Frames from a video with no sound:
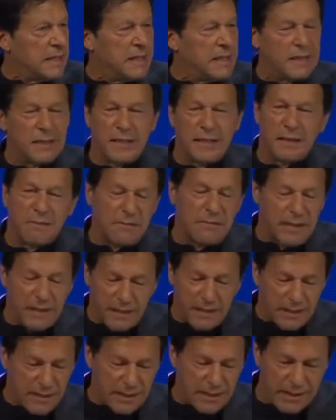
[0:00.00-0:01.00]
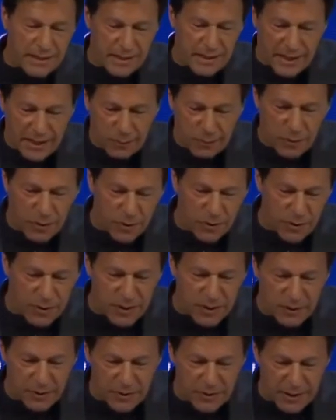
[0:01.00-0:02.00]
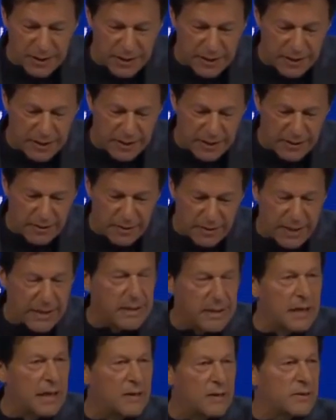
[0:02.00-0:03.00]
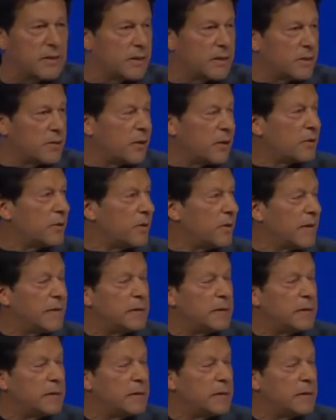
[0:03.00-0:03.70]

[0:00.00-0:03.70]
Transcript: There are various reasons, and I won't go into it right now. This is not